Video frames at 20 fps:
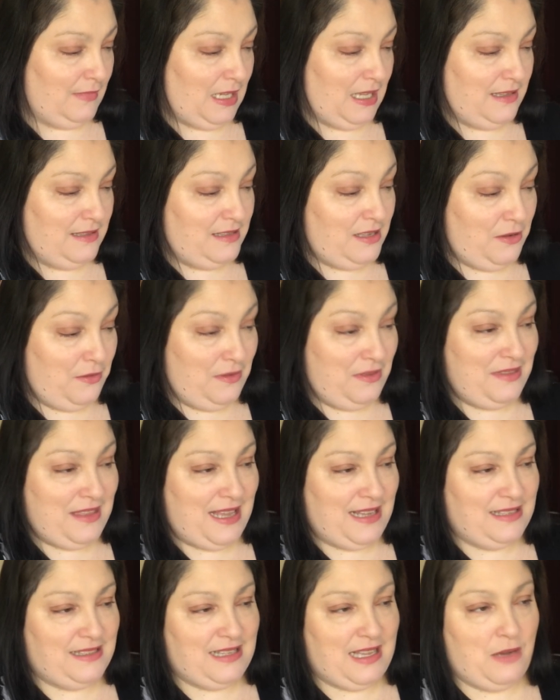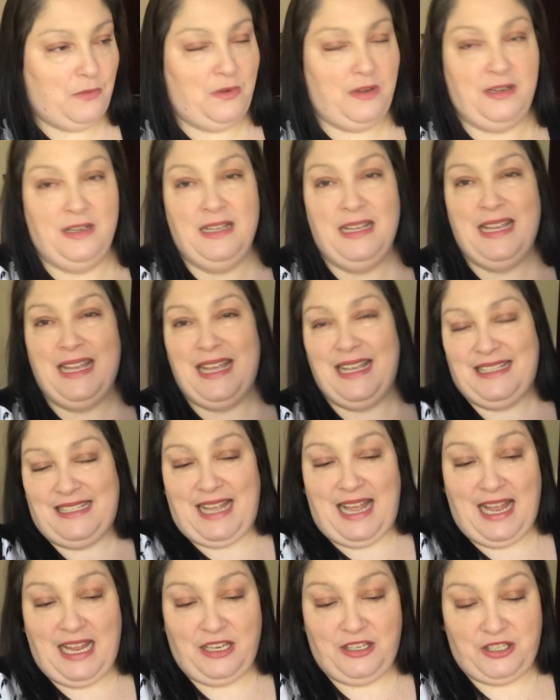So that's that one. It's
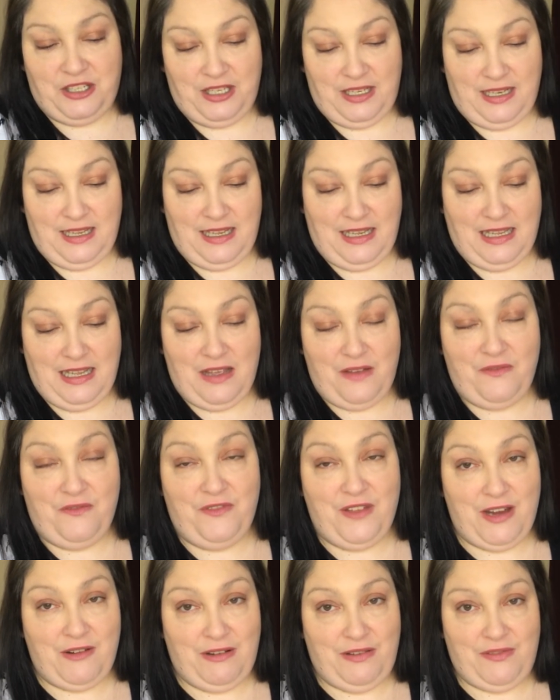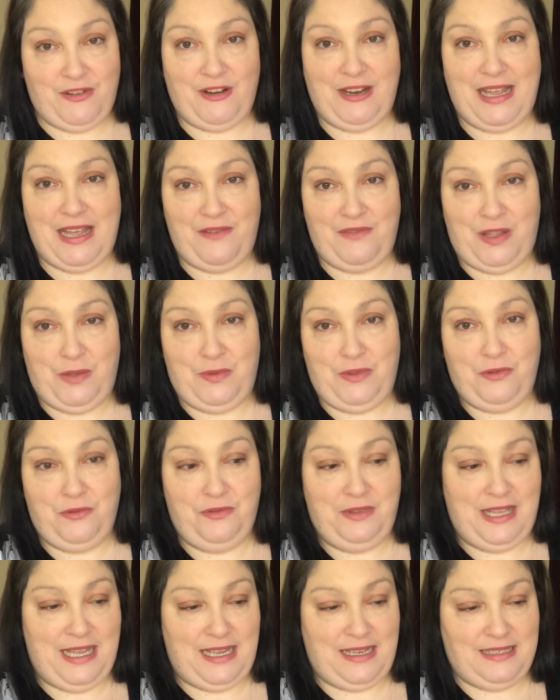actually very, very heavy with all
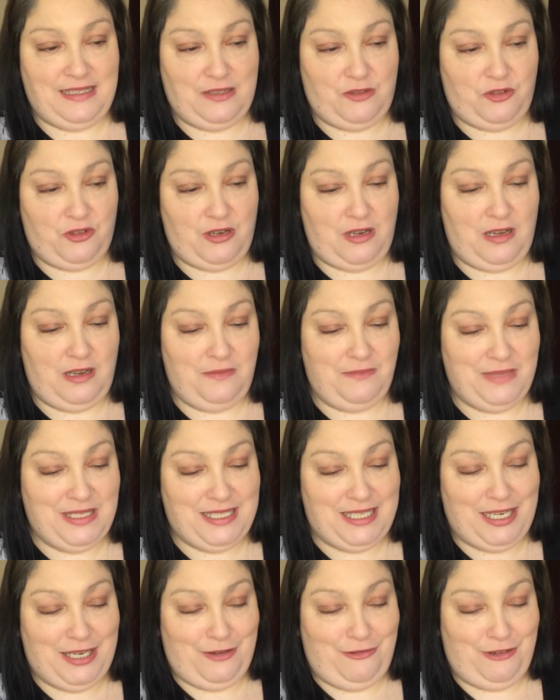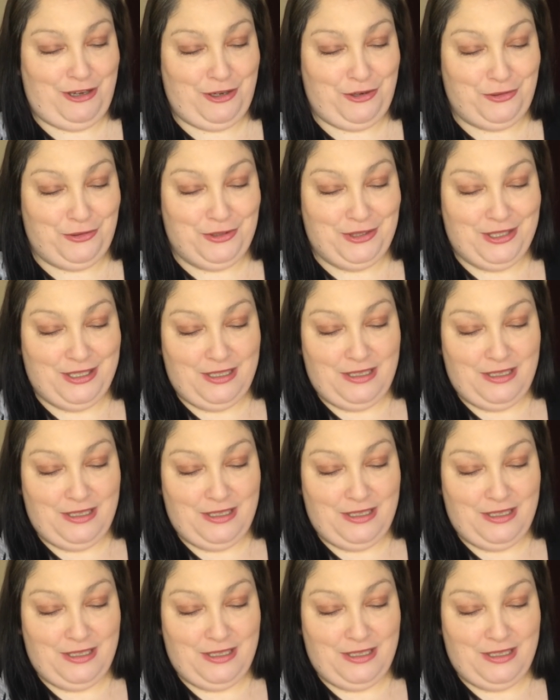the extra material.